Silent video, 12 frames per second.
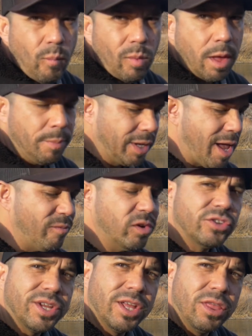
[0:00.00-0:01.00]
I put
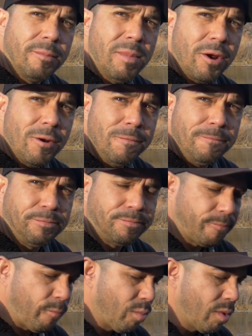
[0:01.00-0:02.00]
Cavendish in the butter,
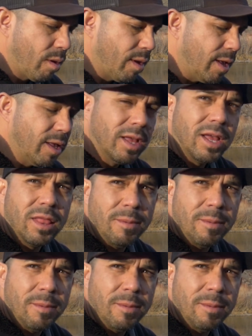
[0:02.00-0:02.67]
in